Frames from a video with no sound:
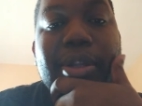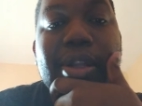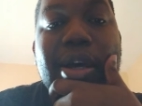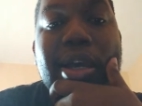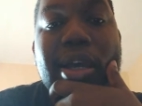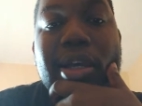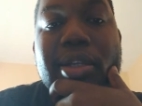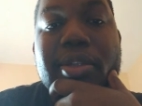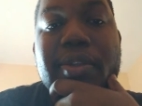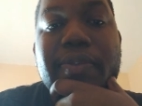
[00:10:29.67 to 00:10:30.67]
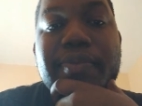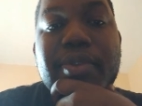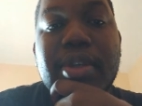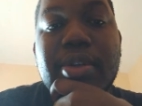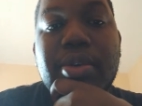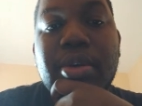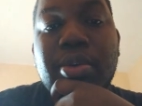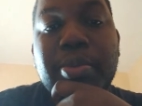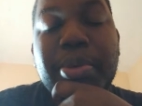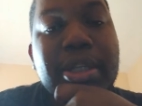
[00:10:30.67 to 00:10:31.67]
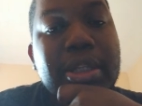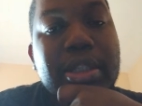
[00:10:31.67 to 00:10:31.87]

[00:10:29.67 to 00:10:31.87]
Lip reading: lawyer, look upon it